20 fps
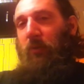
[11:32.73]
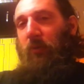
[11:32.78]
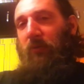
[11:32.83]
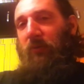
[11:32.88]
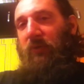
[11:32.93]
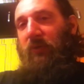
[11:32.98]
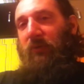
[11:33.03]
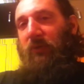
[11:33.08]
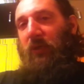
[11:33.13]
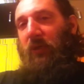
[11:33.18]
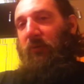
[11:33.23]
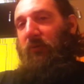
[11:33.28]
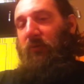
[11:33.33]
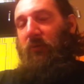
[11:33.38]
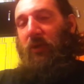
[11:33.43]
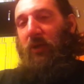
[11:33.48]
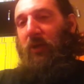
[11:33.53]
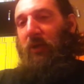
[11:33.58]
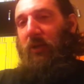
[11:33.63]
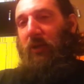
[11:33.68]
These guys are
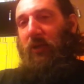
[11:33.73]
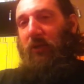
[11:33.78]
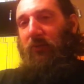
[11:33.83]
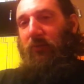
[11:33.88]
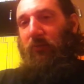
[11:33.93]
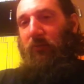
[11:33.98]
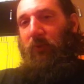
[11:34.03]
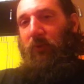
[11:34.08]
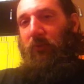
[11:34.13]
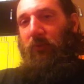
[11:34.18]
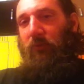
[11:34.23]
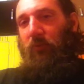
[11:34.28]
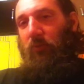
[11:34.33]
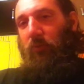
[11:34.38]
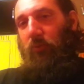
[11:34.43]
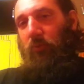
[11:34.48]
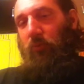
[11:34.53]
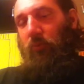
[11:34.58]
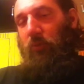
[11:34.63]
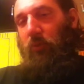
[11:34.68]
not answering to
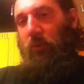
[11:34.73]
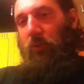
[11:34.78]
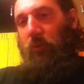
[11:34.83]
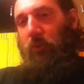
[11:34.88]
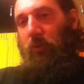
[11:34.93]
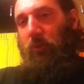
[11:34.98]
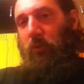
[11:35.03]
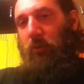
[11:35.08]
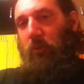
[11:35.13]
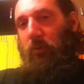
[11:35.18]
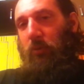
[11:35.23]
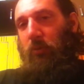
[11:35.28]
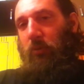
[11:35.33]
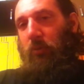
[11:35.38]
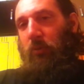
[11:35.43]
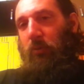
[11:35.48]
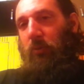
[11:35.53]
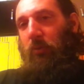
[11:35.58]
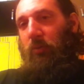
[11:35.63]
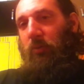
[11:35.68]

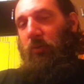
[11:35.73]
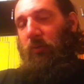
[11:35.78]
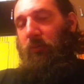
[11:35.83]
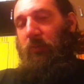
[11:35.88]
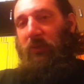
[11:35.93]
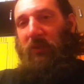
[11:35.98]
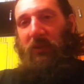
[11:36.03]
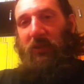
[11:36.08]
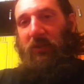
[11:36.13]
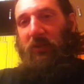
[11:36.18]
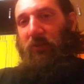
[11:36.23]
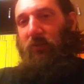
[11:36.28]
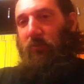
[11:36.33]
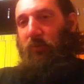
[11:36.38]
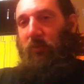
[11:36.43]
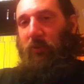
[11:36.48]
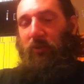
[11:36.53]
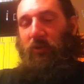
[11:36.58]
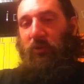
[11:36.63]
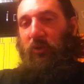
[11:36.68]
the police
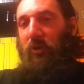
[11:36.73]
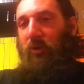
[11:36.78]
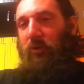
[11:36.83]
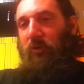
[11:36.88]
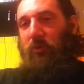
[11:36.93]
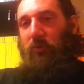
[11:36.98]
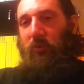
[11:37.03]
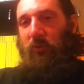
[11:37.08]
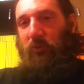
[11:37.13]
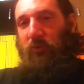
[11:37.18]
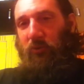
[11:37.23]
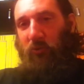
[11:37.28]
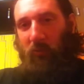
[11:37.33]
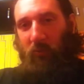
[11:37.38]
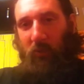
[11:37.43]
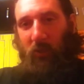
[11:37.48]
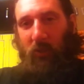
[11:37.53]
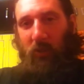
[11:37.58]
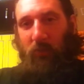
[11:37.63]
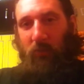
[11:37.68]
or a judge or a
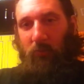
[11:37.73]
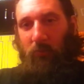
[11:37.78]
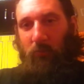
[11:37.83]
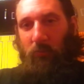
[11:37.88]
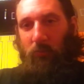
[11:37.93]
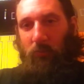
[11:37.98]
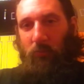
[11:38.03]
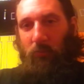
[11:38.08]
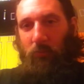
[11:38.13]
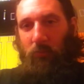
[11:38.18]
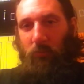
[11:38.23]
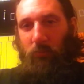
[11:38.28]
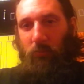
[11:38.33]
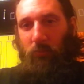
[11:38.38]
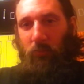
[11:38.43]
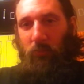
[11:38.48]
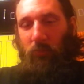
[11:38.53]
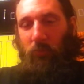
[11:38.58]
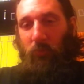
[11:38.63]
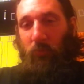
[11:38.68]
jury
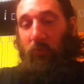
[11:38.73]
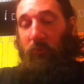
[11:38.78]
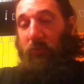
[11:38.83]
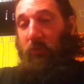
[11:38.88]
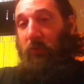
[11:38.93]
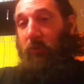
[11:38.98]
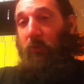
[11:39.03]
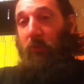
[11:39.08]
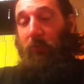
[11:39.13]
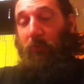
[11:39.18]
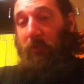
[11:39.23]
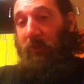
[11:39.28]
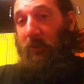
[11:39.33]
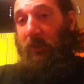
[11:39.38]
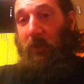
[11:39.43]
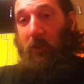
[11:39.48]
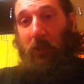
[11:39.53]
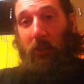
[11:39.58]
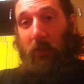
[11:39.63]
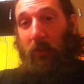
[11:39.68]
or to your
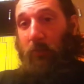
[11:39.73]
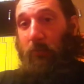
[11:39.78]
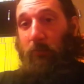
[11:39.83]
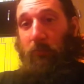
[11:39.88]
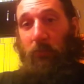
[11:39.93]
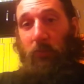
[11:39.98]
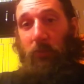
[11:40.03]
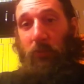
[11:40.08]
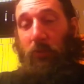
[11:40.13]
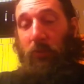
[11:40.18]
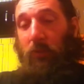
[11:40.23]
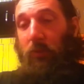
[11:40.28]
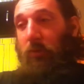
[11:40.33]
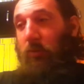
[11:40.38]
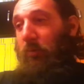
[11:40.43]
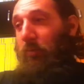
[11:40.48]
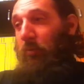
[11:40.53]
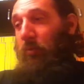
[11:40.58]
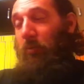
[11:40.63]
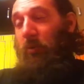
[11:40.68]
pleading
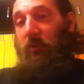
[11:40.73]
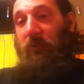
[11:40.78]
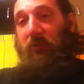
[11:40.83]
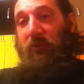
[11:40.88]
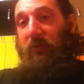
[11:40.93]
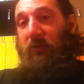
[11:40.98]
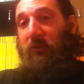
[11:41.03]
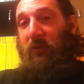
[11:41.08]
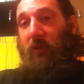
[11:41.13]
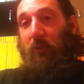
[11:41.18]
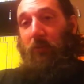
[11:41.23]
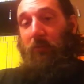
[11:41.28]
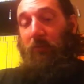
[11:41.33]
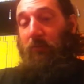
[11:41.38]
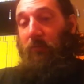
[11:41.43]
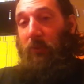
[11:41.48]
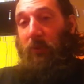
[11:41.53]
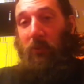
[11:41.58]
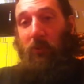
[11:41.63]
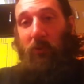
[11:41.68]
or to some
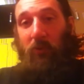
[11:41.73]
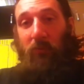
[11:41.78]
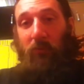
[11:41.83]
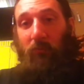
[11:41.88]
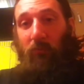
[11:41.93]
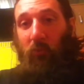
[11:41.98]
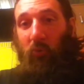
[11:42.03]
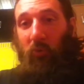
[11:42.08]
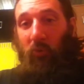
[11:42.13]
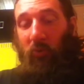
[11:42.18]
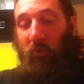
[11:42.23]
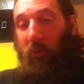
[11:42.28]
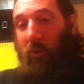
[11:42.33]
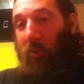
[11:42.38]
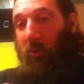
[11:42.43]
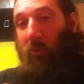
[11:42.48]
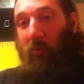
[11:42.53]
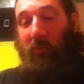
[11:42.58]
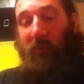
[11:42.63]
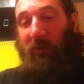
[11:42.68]
moral
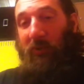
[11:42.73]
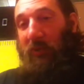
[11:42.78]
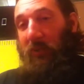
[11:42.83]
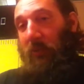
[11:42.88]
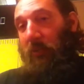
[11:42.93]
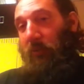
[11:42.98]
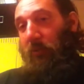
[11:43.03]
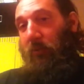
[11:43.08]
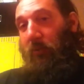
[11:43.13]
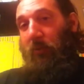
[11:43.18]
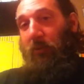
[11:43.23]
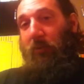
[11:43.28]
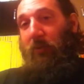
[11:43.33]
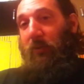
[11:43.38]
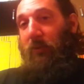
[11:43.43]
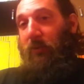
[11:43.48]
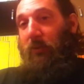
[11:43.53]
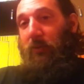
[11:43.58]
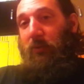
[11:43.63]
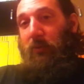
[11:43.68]
code that they learned,